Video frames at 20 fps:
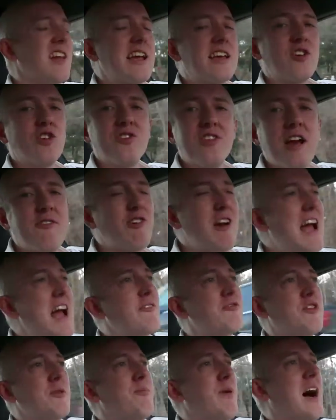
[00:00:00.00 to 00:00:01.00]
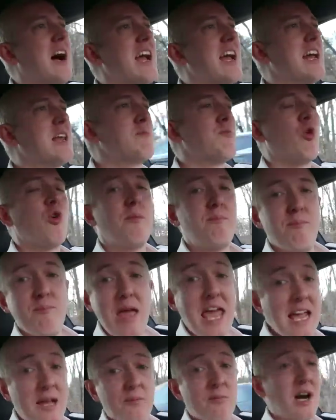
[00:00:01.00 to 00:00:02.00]
Like you'll never have to buy any more
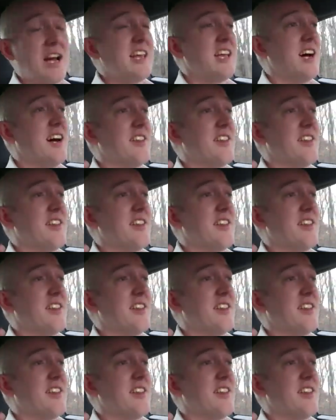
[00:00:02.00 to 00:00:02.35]
make money